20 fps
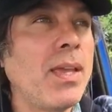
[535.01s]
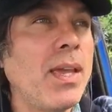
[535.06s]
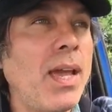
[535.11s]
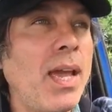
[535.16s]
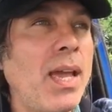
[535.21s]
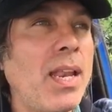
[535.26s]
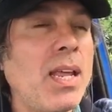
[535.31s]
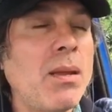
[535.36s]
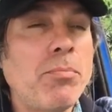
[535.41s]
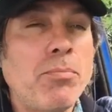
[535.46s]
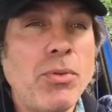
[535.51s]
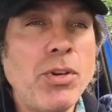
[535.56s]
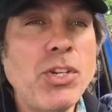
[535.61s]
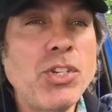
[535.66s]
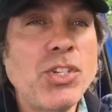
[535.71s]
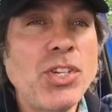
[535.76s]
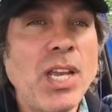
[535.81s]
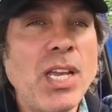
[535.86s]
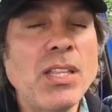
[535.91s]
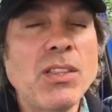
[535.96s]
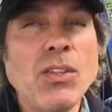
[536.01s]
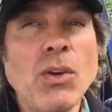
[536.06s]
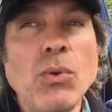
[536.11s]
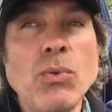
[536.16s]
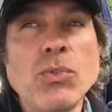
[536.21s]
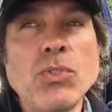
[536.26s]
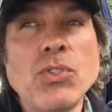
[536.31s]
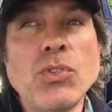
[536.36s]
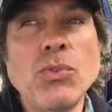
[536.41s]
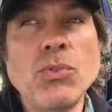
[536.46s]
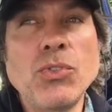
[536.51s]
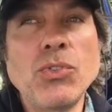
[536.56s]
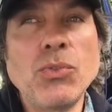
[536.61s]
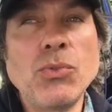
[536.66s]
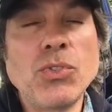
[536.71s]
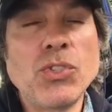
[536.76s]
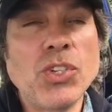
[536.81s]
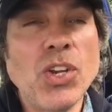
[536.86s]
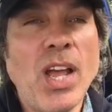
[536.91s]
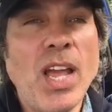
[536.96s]
and I appreciate those who
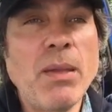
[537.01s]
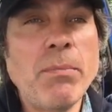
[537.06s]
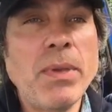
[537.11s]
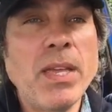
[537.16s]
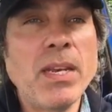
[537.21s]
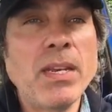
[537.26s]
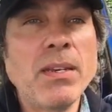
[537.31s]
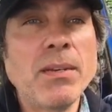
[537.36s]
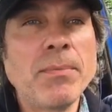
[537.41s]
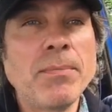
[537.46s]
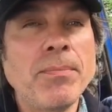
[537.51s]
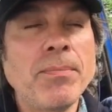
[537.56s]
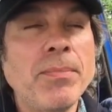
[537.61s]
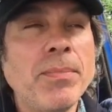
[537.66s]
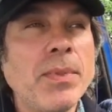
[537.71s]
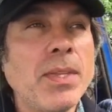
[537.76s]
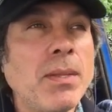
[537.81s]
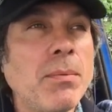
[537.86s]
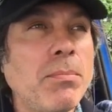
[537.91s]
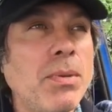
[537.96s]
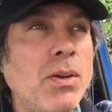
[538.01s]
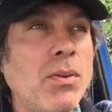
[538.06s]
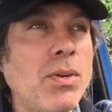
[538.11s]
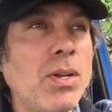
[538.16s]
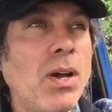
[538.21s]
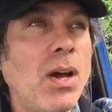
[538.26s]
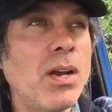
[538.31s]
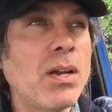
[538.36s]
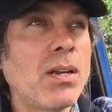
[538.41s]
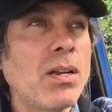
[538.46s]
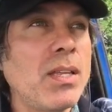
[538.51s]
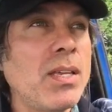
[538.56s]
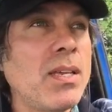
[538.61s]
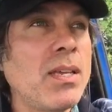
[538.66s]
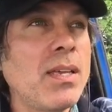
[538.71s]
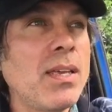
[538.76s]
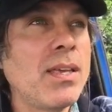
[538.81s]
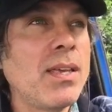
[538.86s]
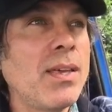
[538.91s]
do chime in periodically,